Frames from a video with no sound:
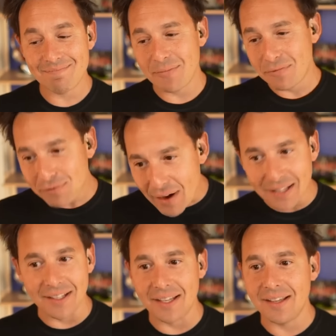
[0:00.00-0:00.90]

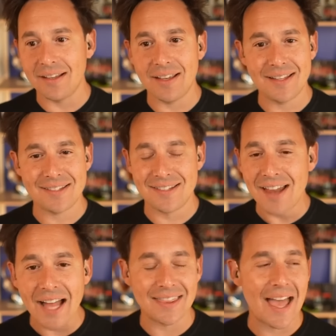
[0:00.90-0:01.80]
Frankly, it's
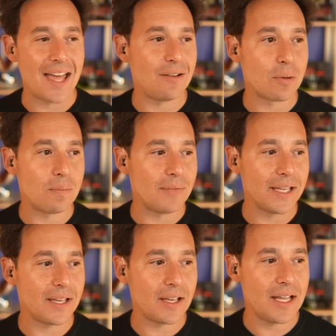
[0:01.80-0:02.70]
not that
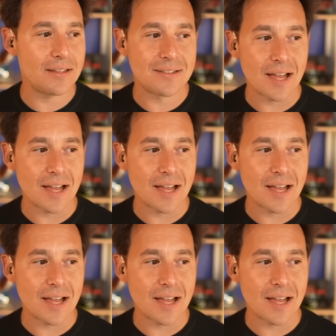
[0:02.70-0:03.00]
it's